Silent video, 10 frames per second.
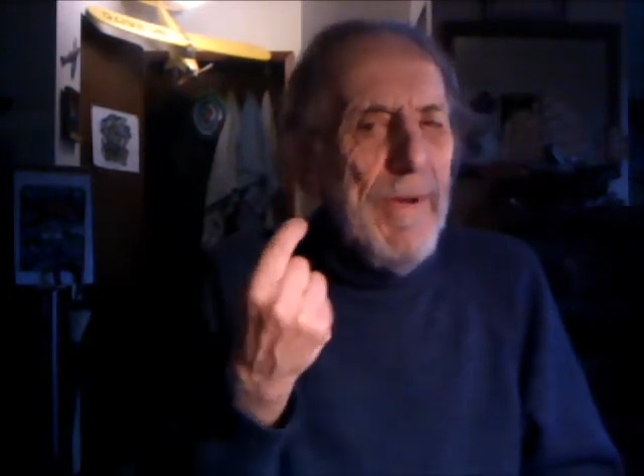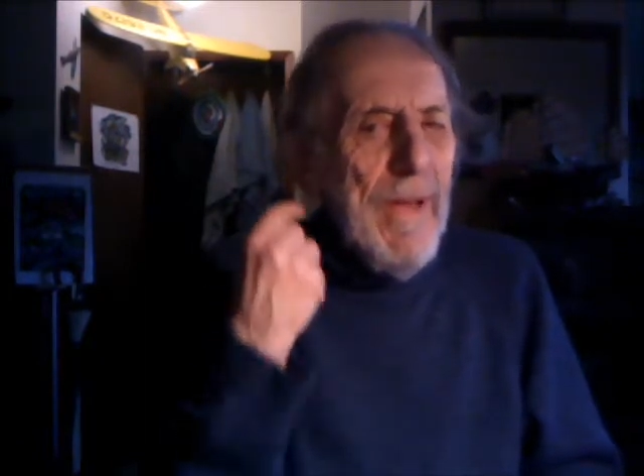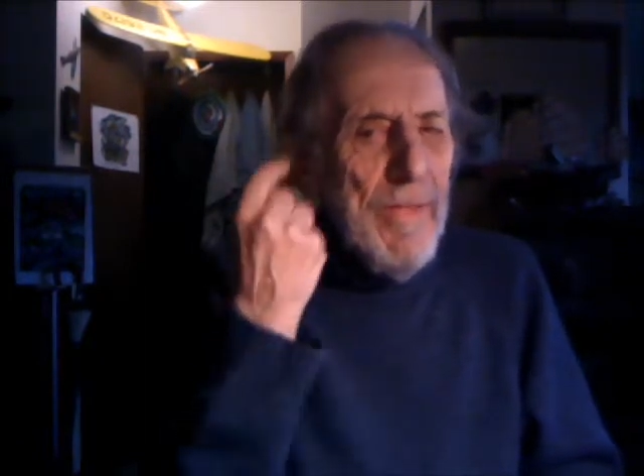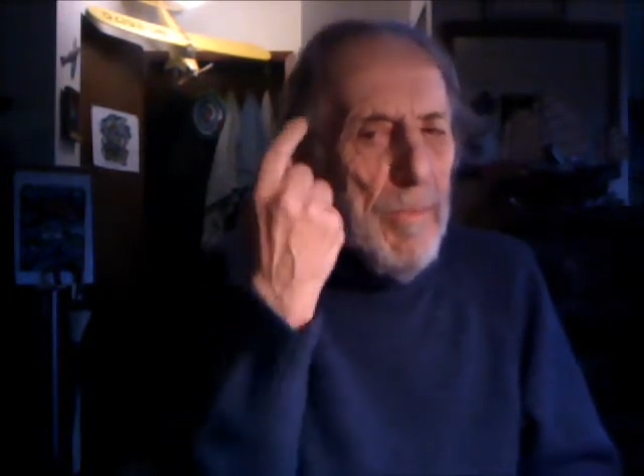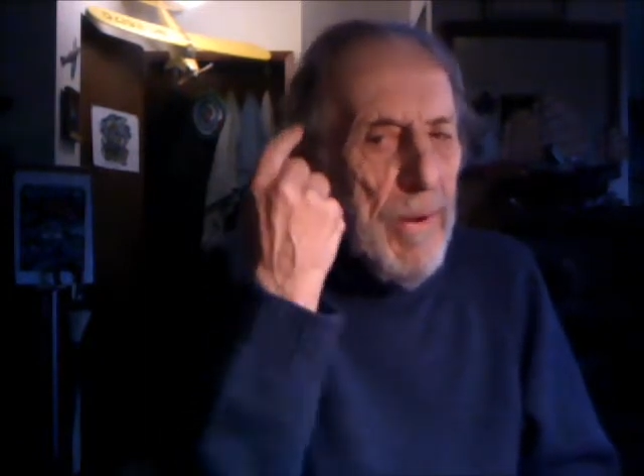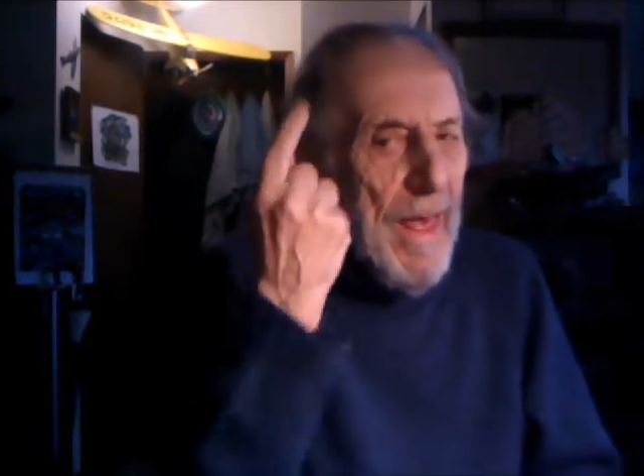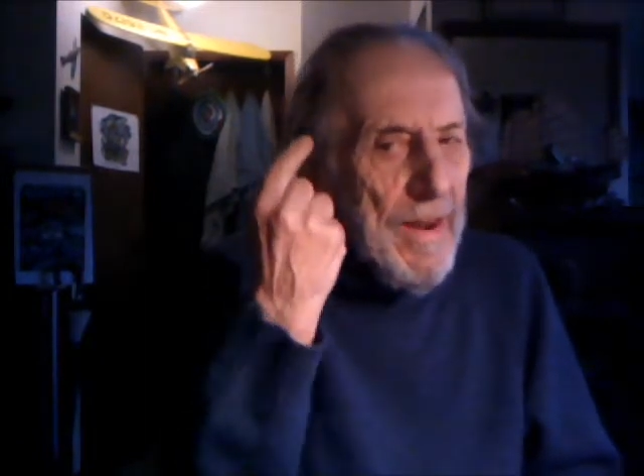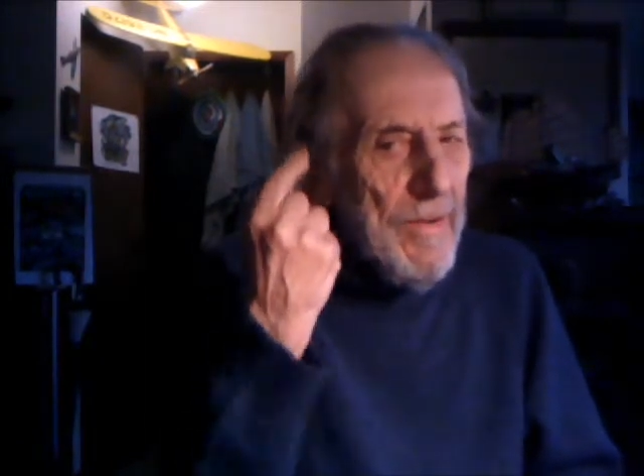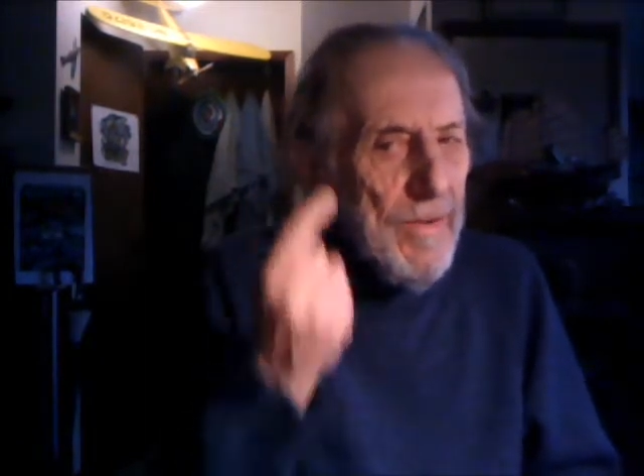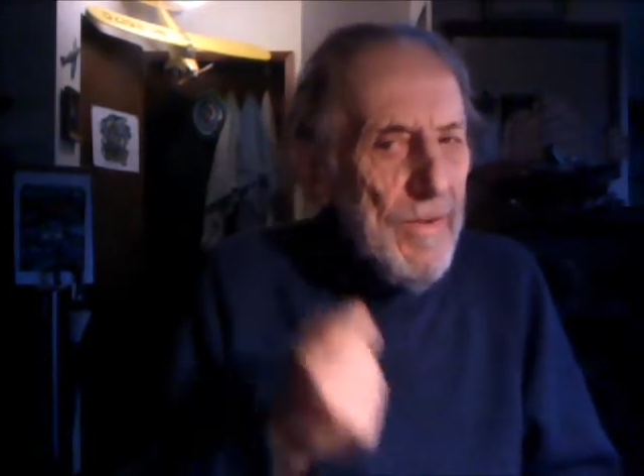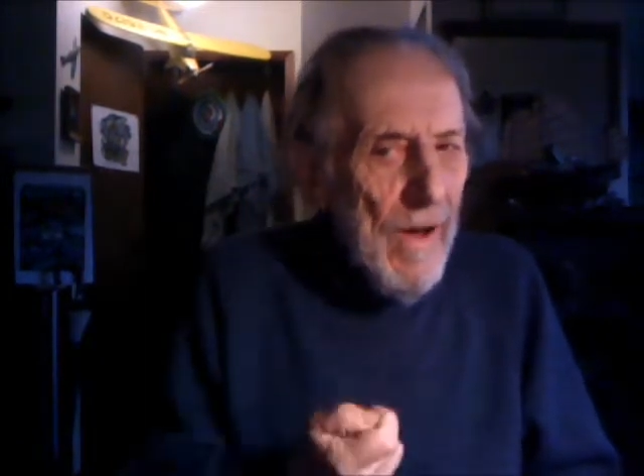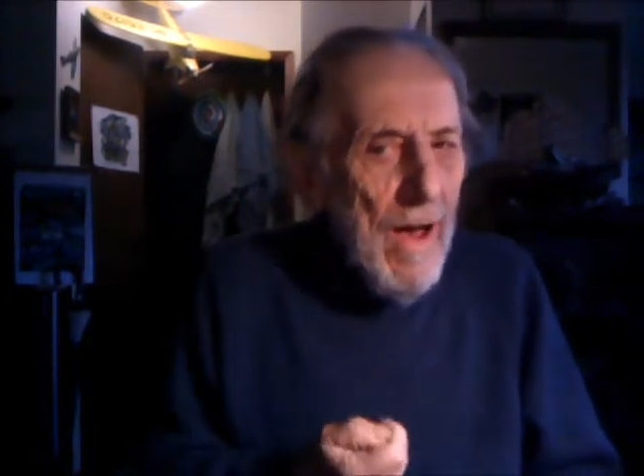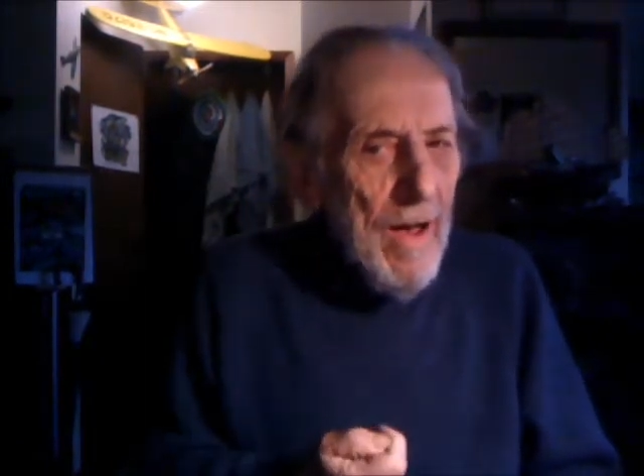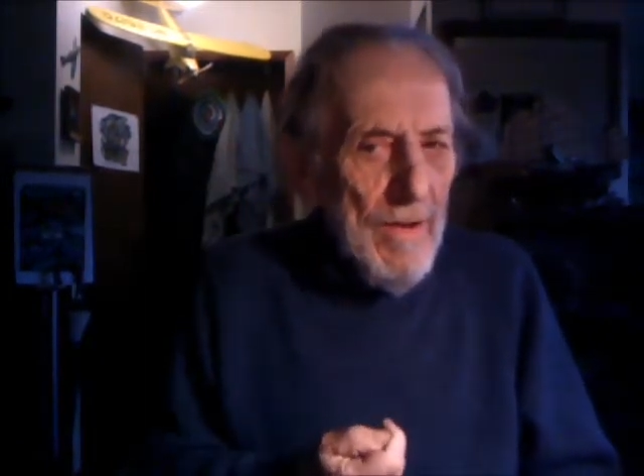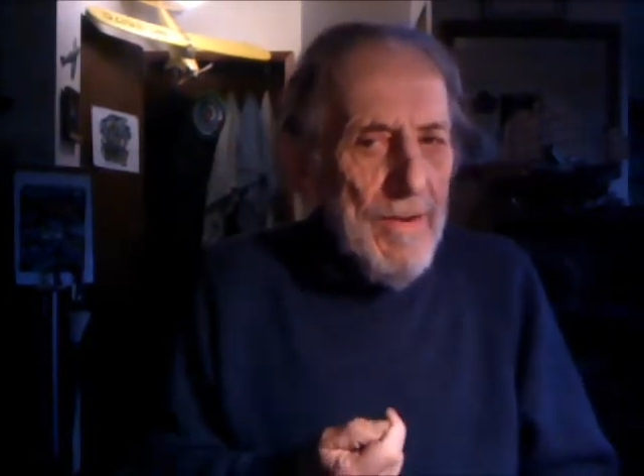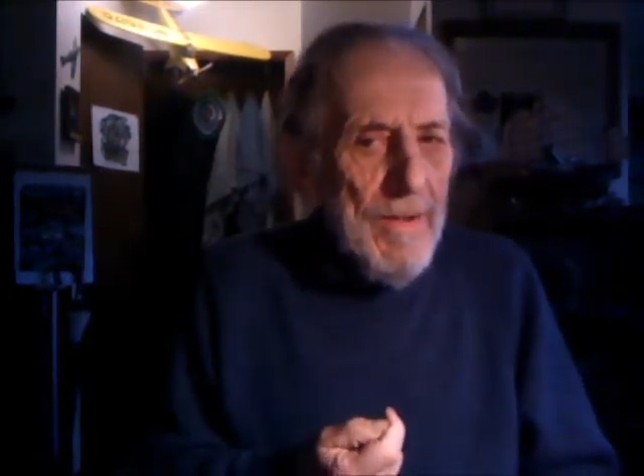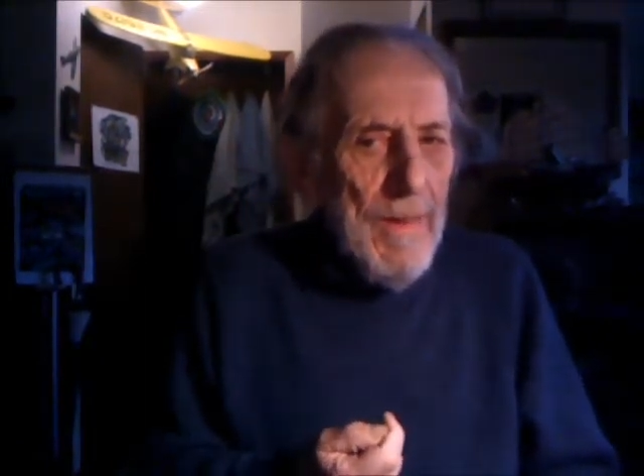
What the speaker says: another planet or not,